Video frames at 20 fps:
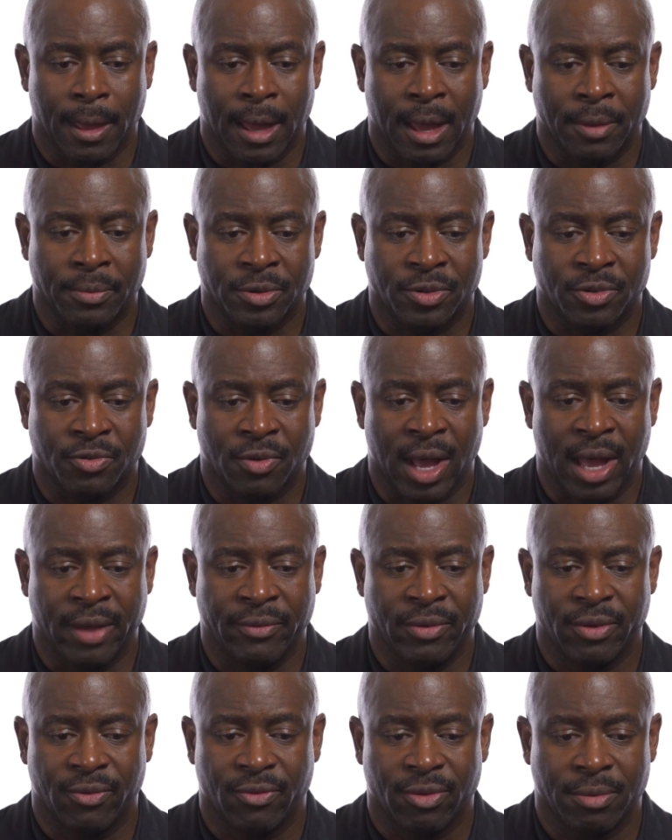I was
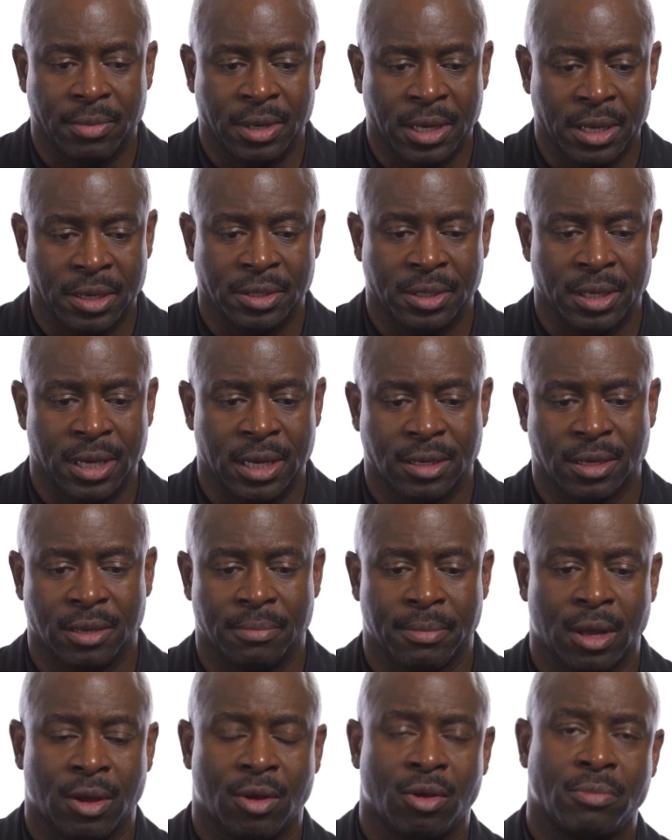driving from DC
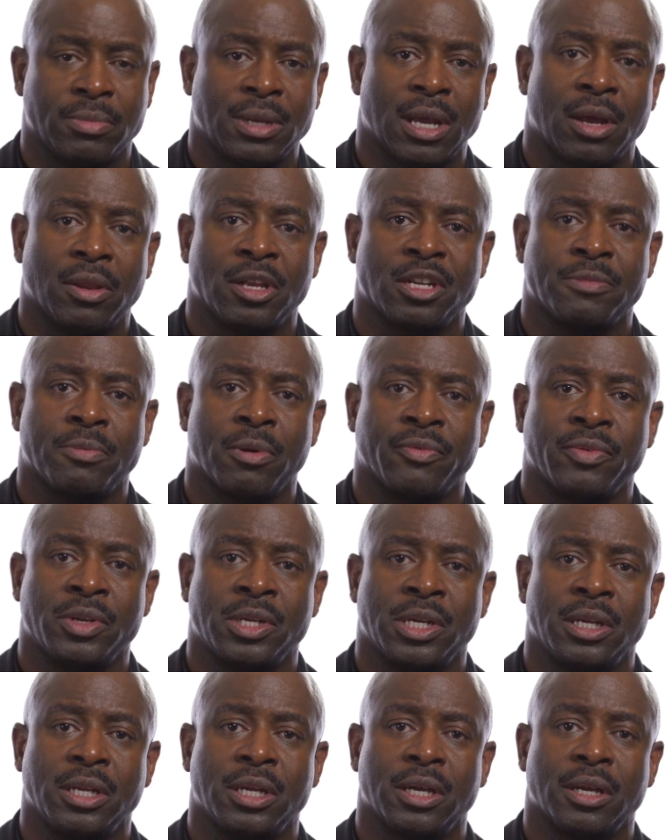to my hometown, Lynchburg,
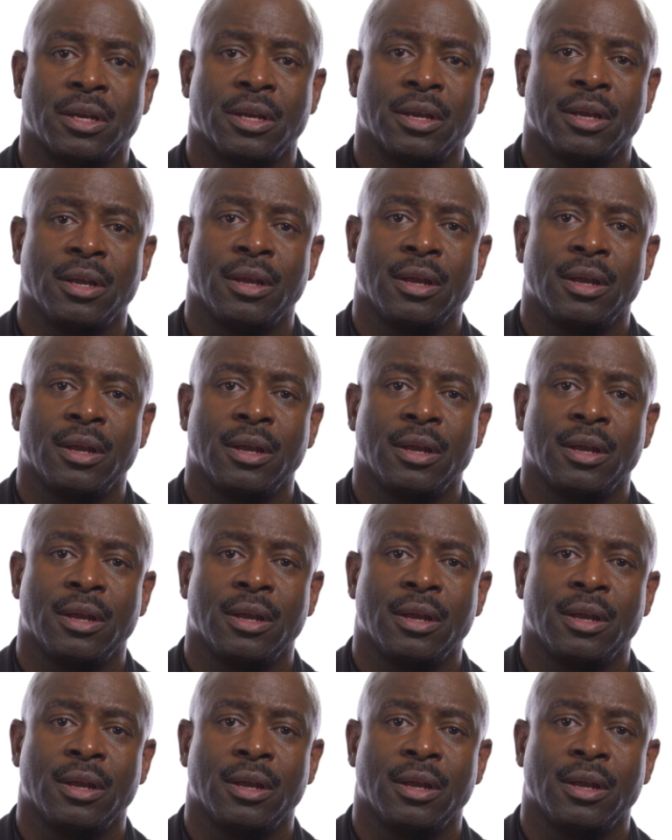Virginia,